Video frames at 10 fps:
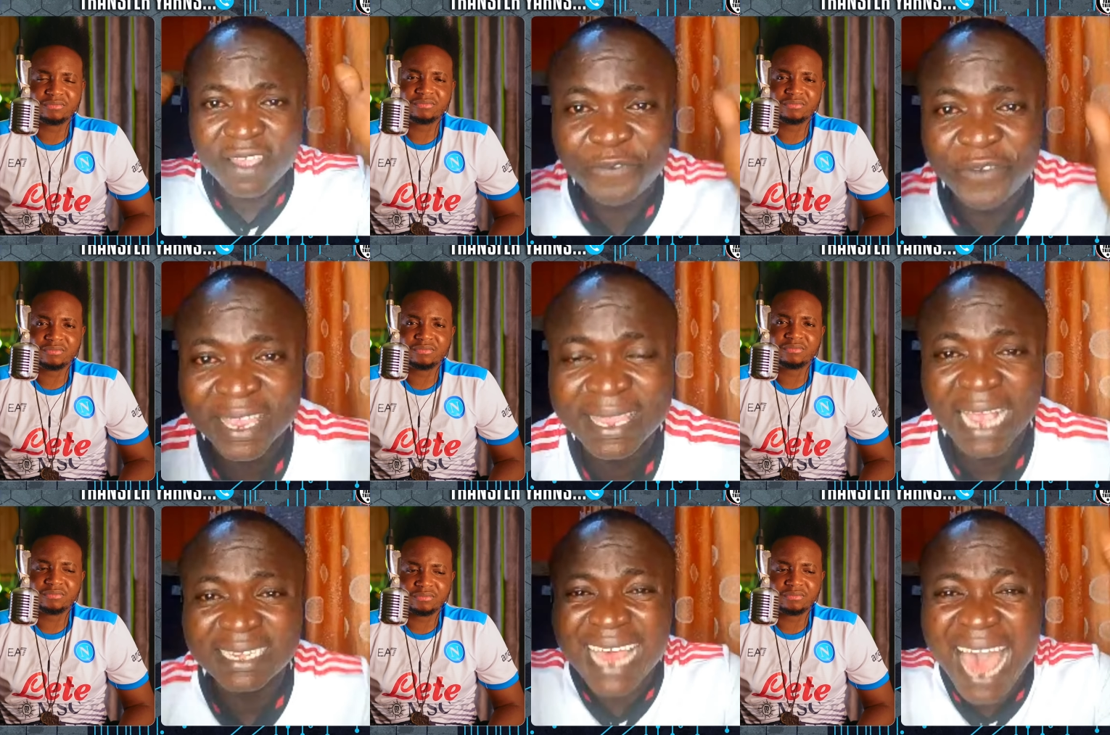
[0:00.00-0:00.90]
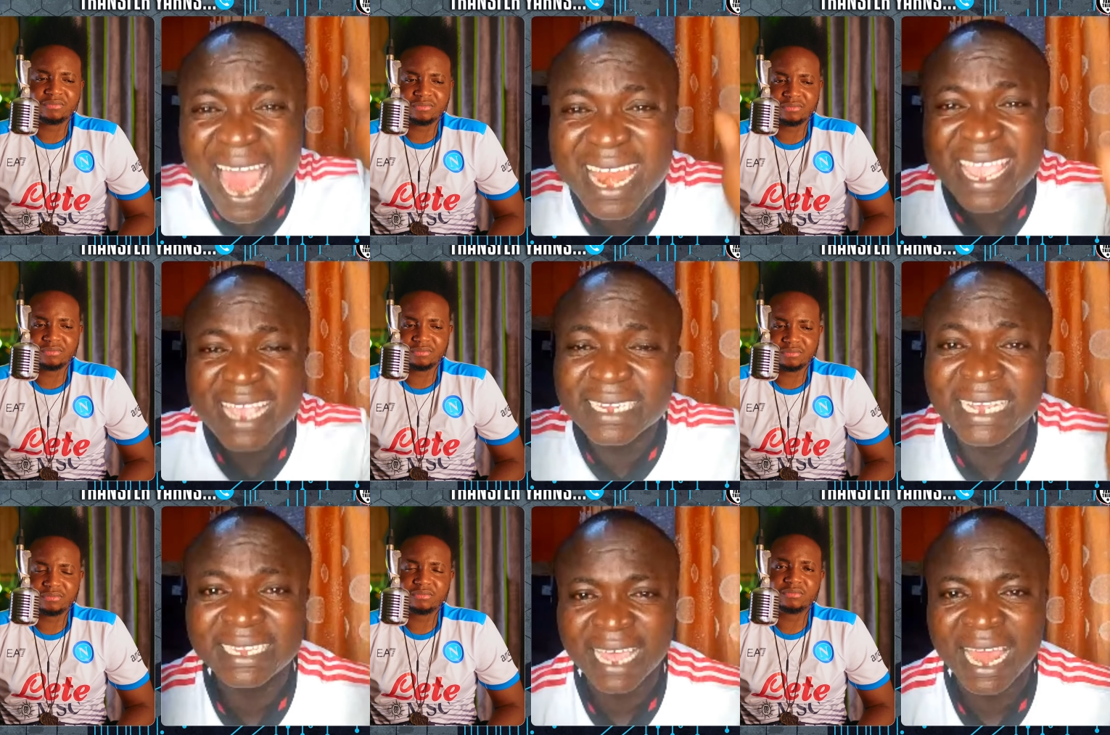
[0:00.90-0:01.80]
Speaker 1: the fitness and
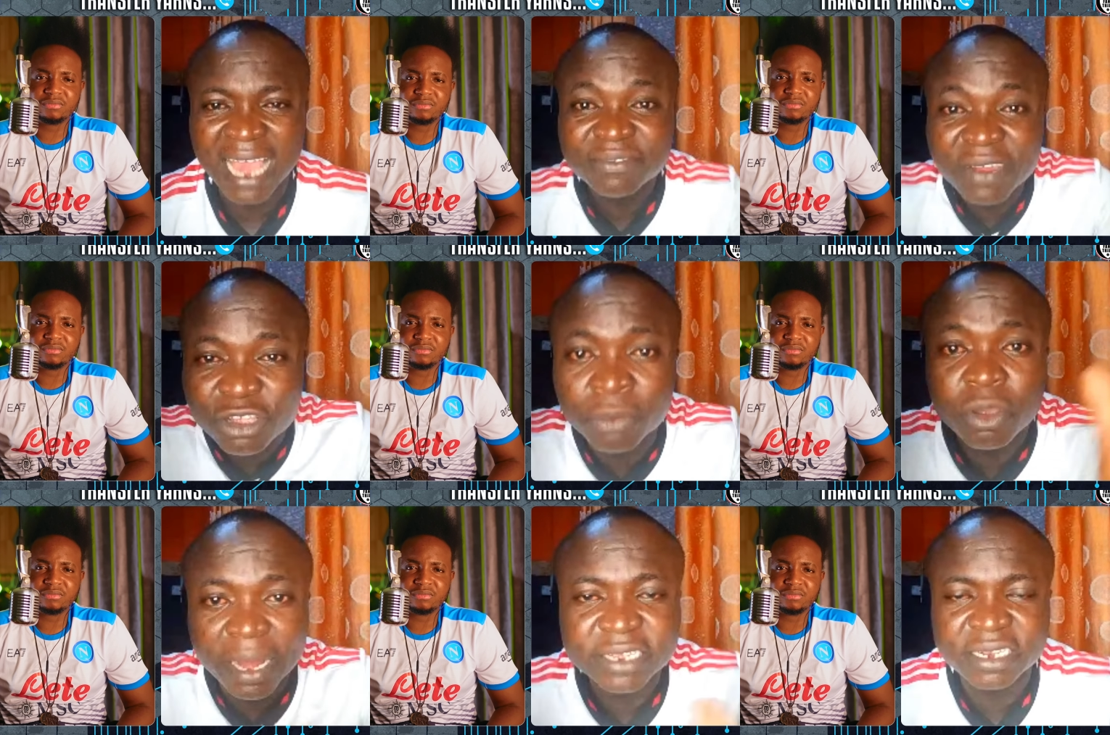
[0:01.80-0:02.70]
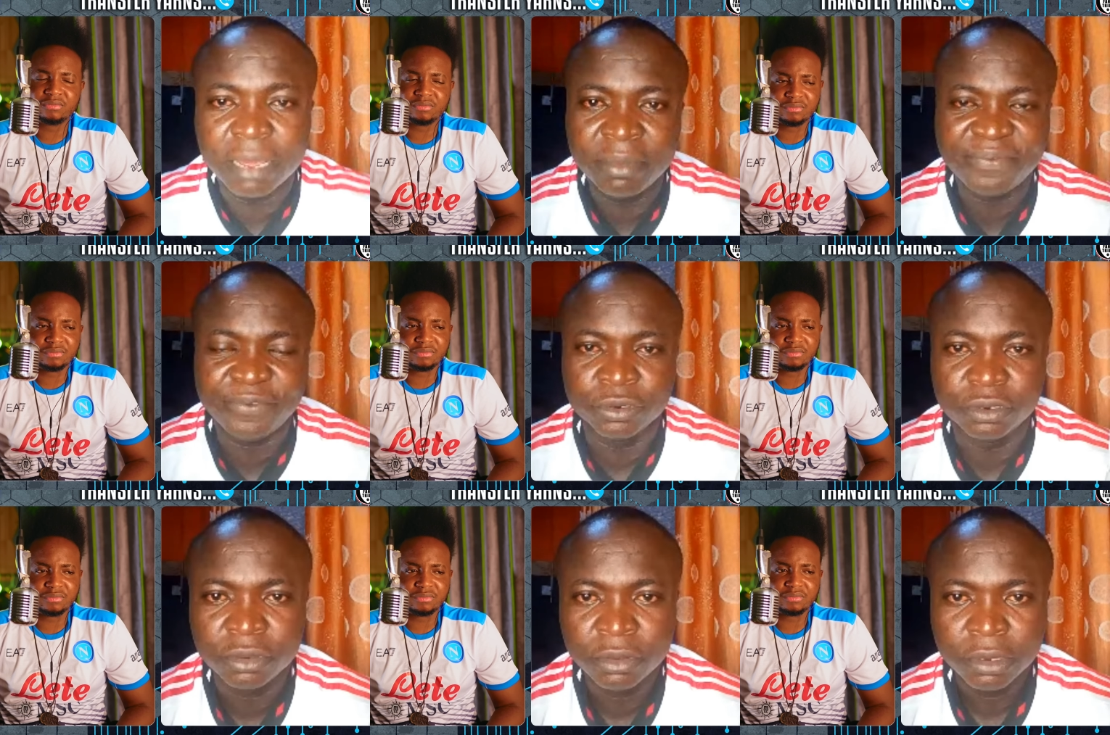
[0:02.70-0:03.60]
his intellect when it comes to managing the
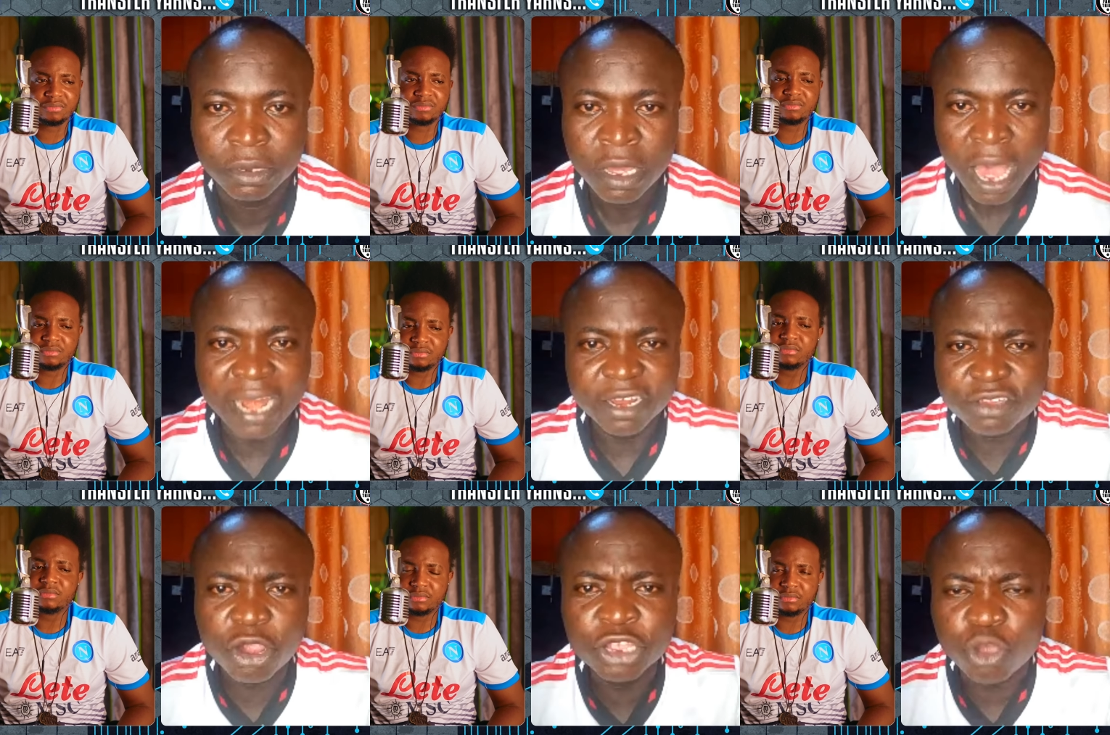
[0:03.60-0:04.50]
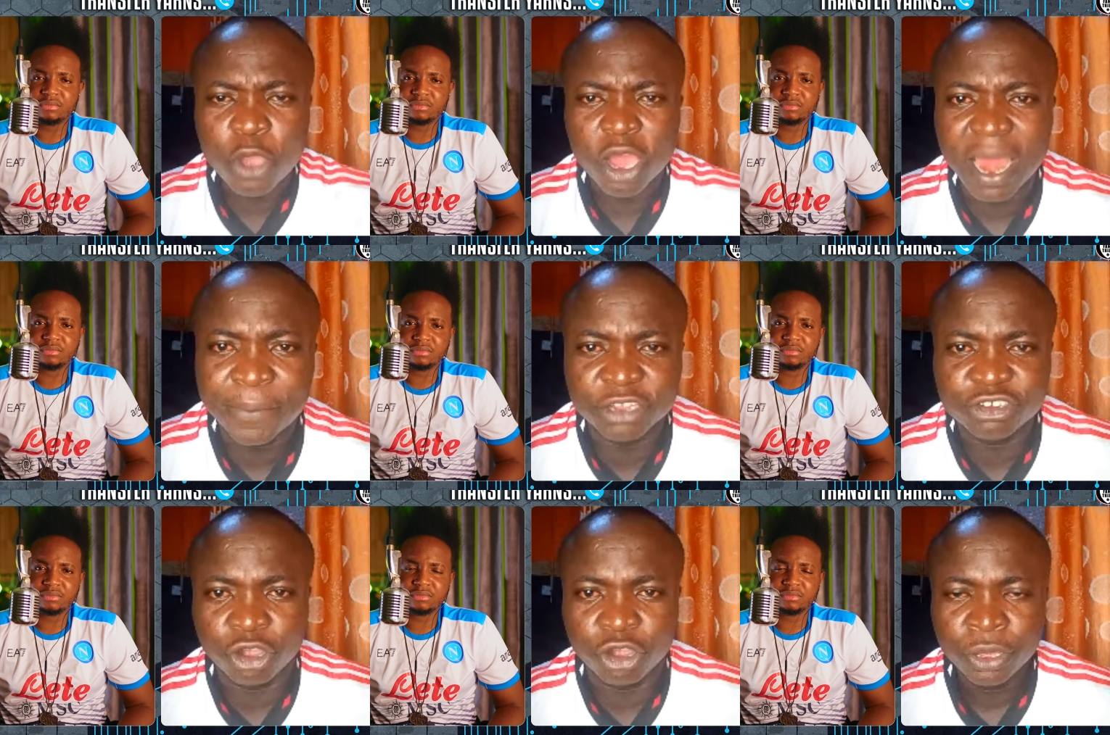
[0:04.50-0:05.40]
midfield, and he's not going to be under
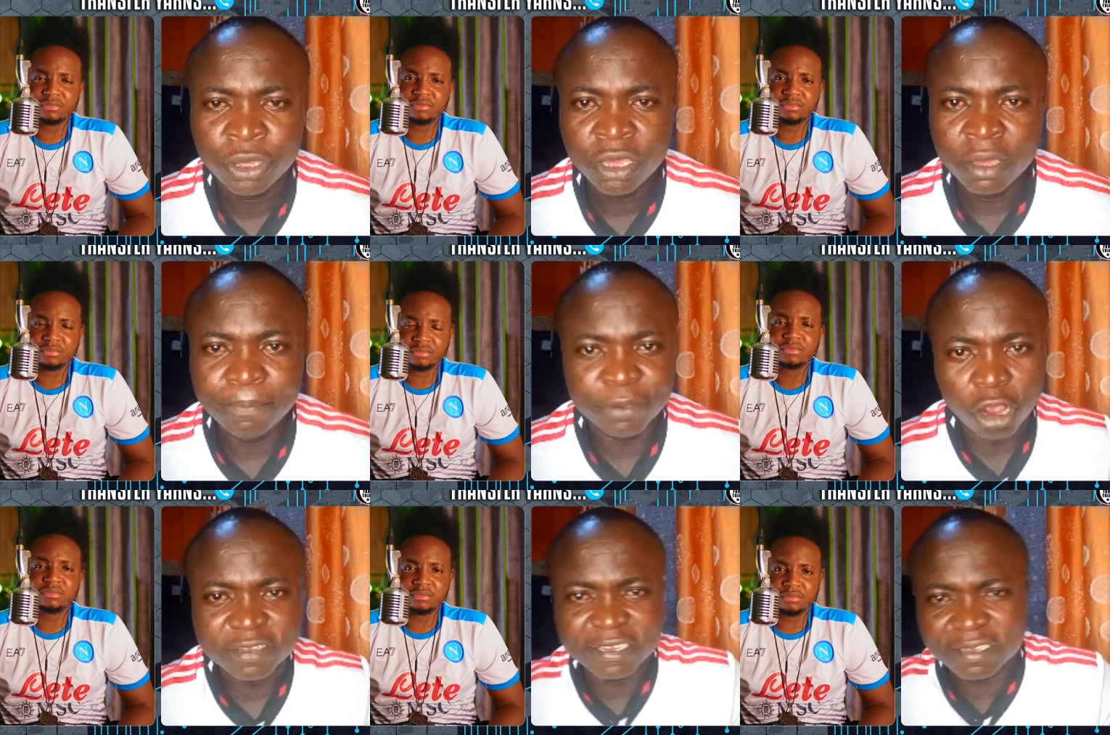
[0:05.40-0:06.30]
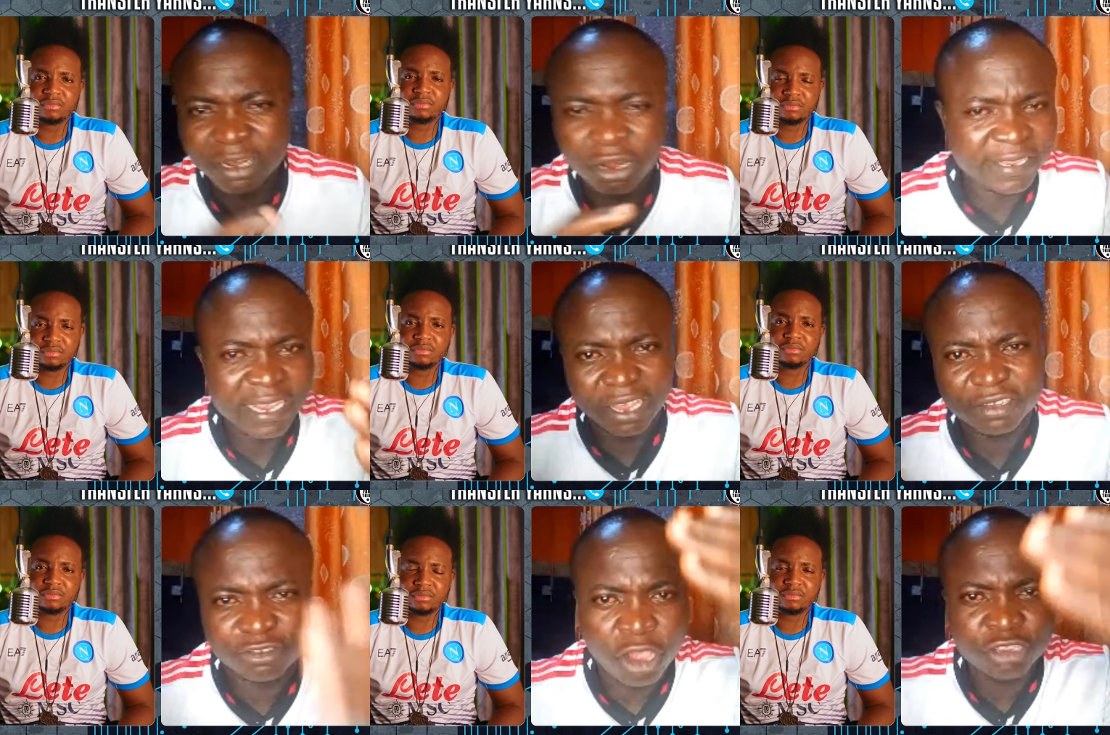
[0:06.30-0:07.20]
pressure. Because it's, I don't
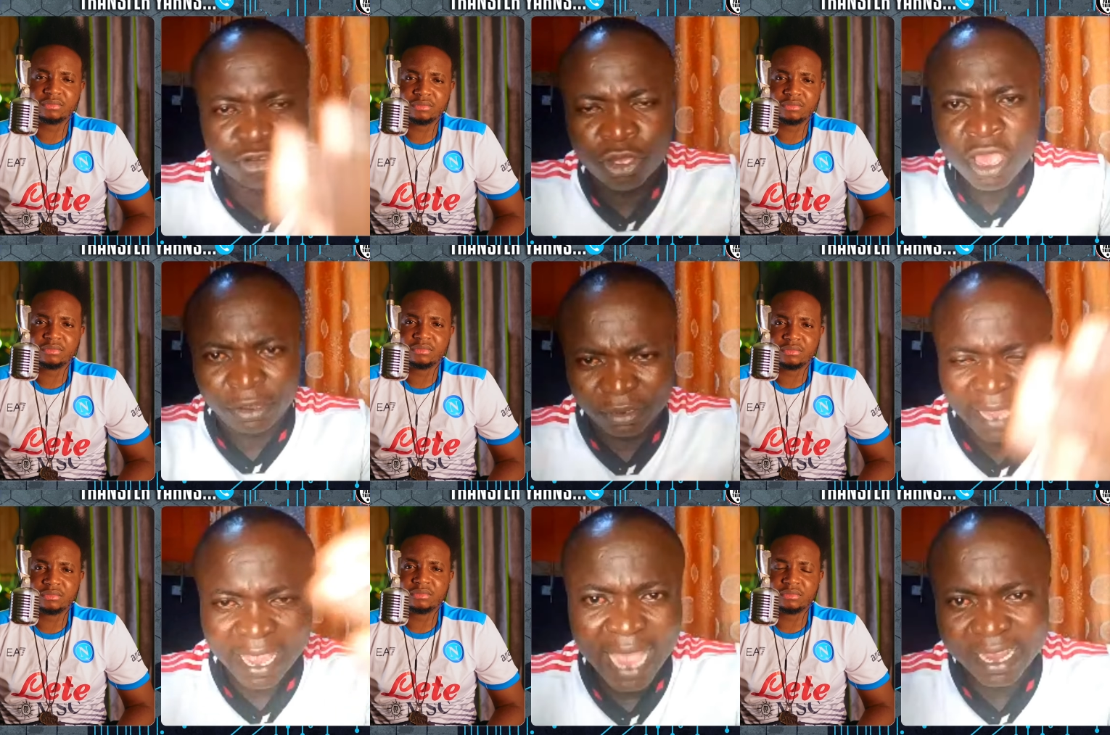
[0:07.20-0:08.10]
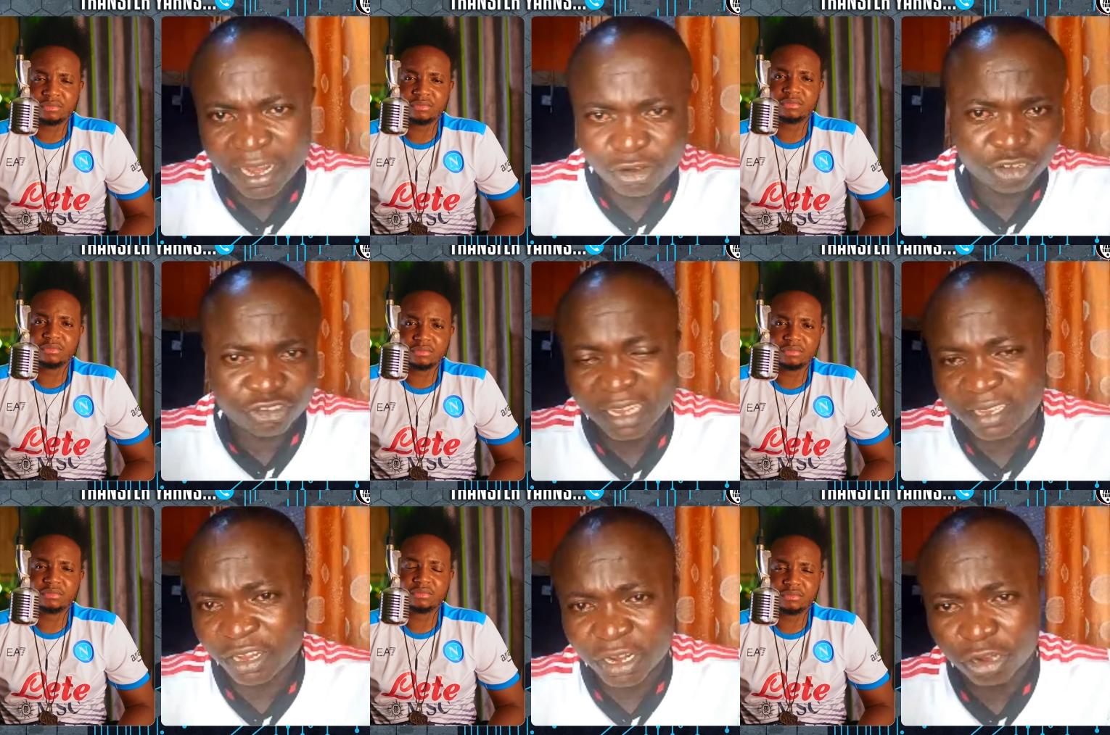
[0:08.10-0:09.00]
think he's going to Ten Hag in the
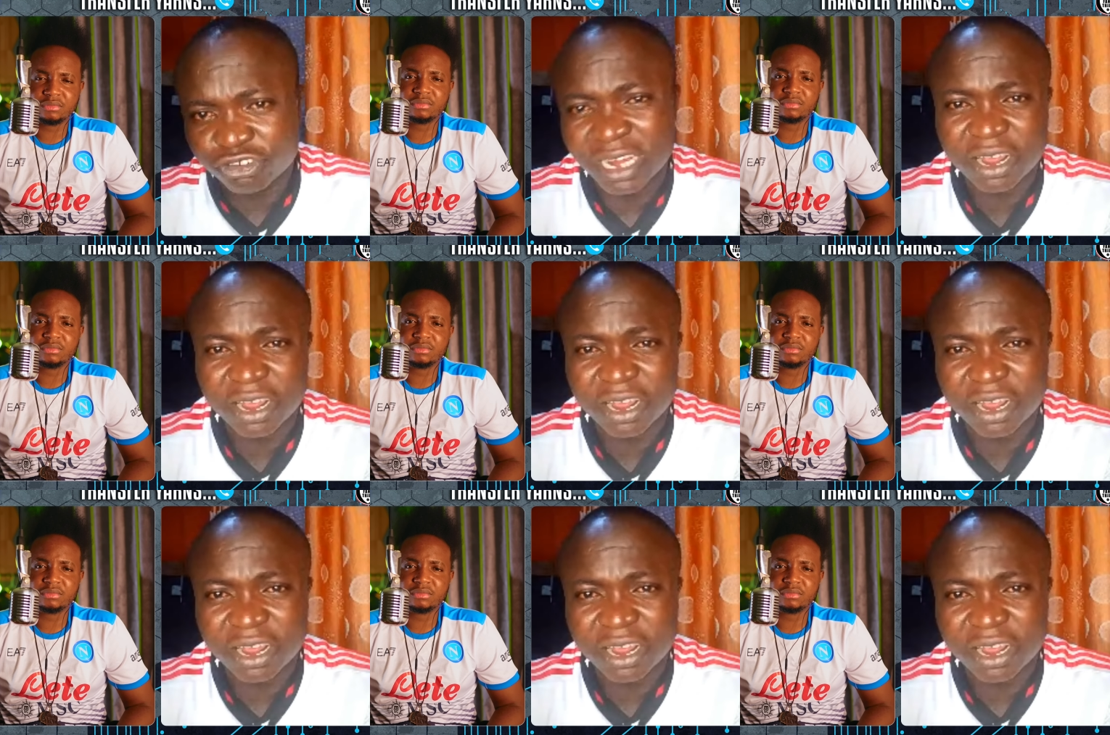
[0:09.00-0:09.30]
contract